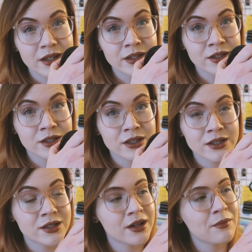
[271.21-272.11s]
The
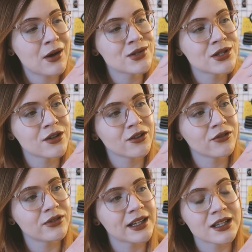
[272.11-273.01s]
amount
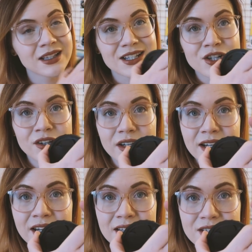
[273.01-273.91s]
of like glitter
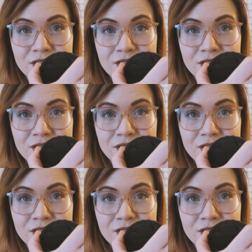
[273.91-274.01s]
in it,